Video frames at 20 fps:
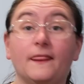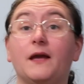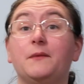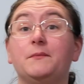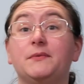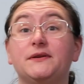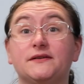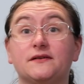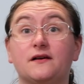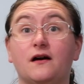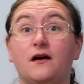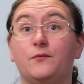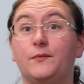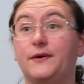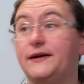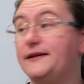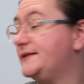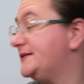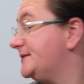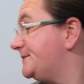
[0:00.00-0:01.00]
but I can't
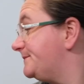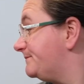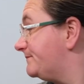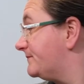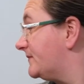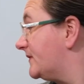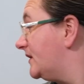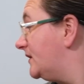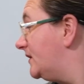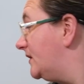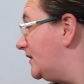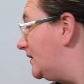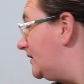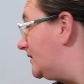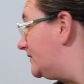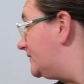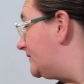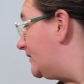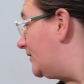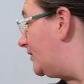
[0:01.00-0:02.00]
wait.
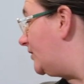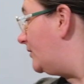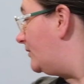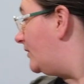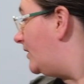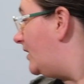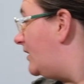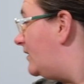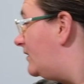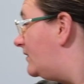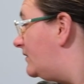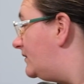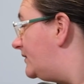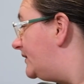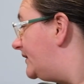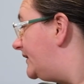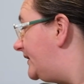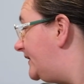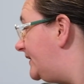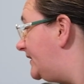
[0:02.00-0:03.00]
So
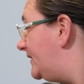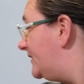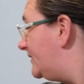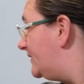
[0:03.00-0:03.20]
I